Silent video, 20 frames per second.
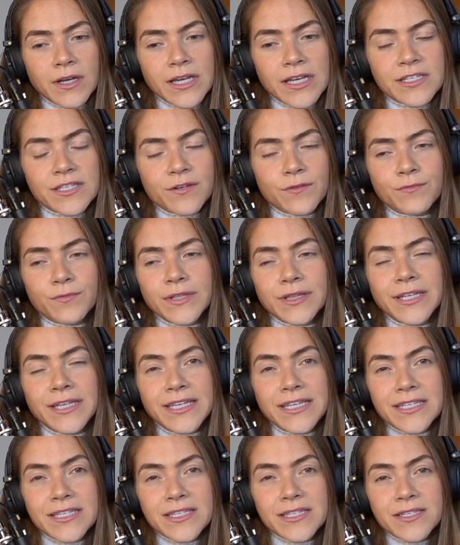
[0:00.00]
It's a
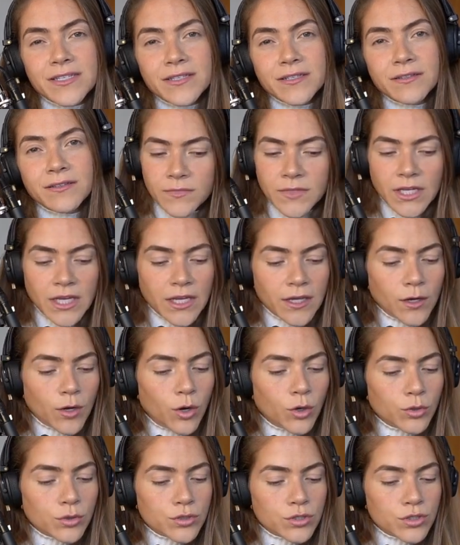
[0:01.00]
release. It
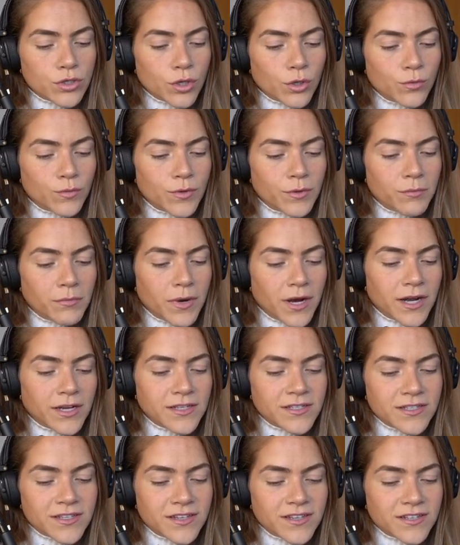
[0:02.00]
also
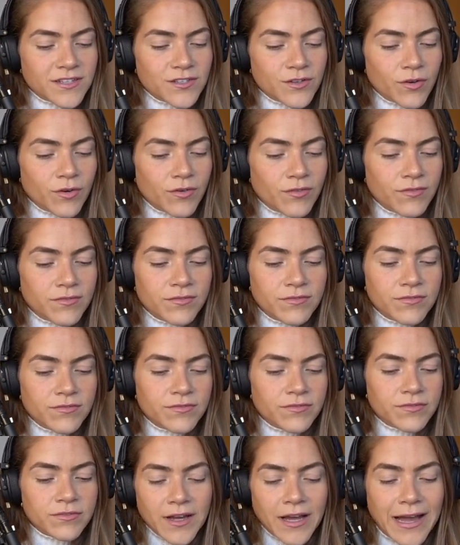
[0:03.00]
reminds us
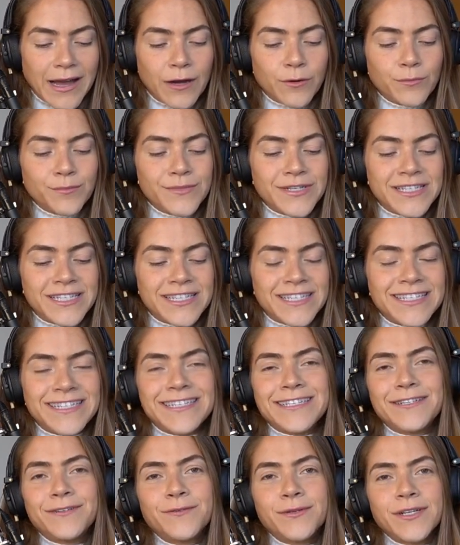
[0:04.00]
of how
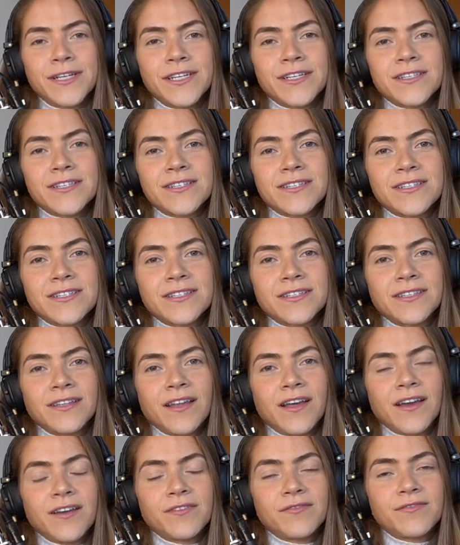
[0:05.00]
mysterious
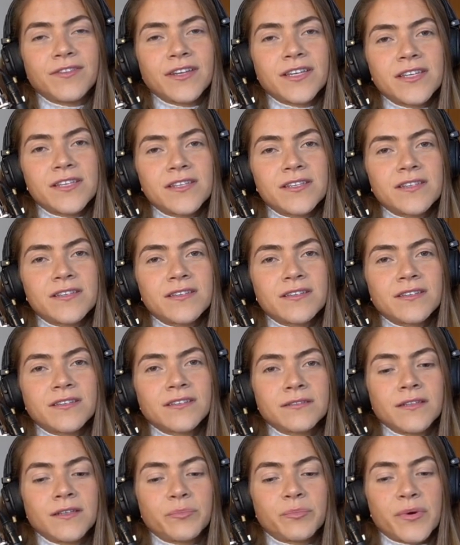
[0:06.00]
life is,
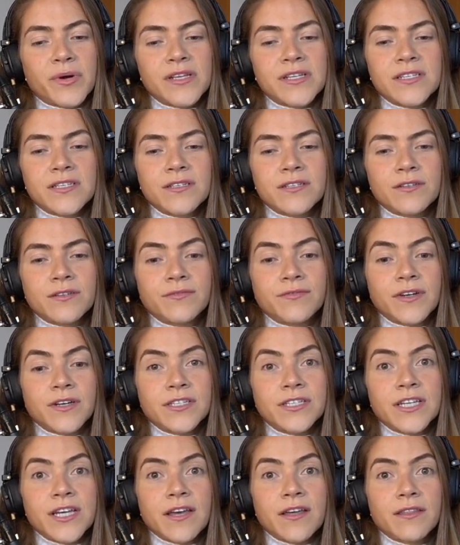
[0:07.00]
the presence of our
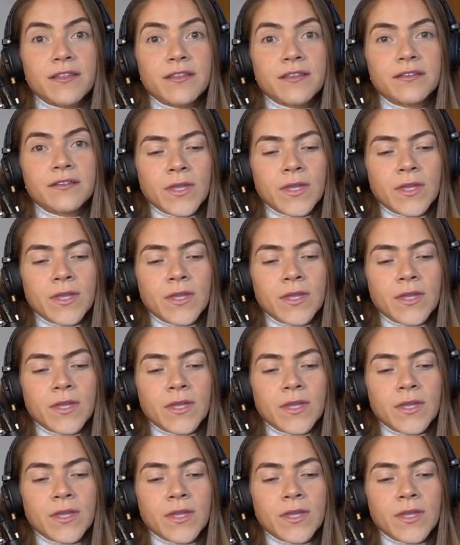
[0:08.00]
death.